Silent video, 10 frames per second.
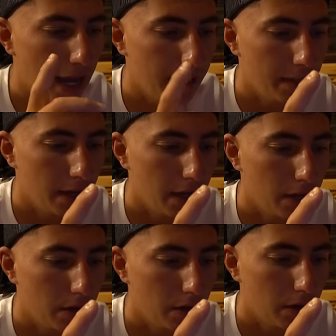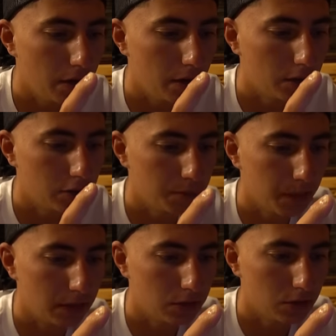And then
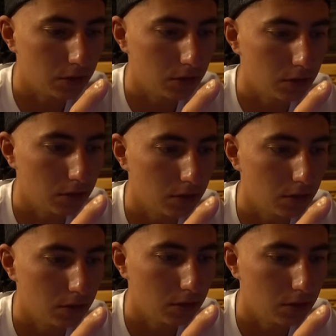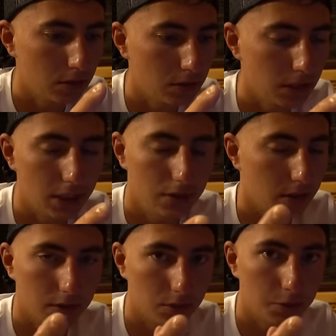Spencer, yeah, you
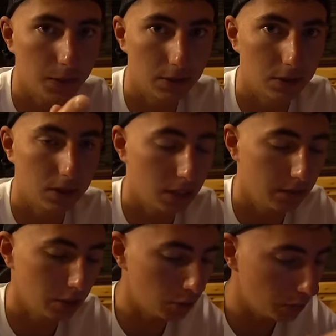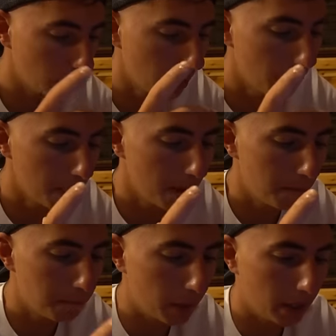guys know Spencer. He's kind of a goof.
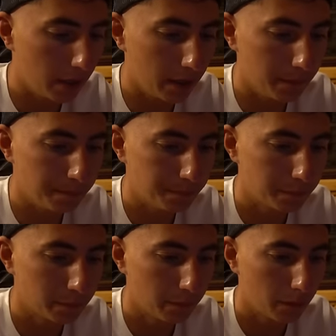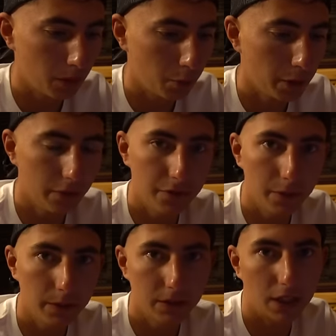But we're
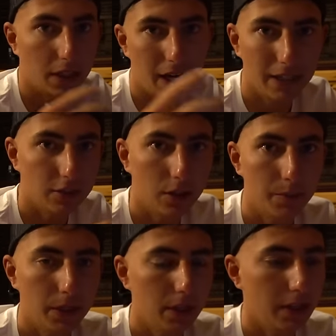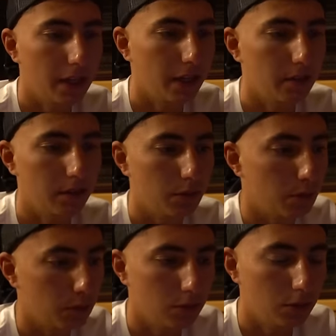filming kind of something that
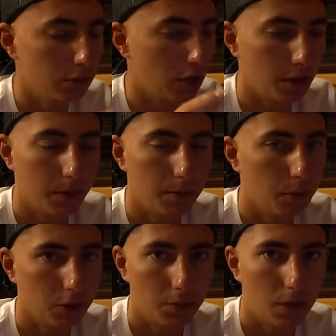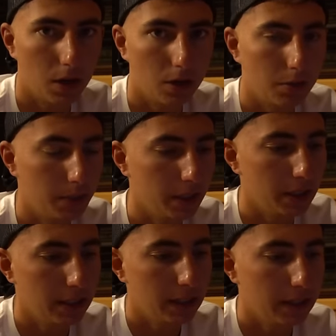we'll talk about more tomorrow, but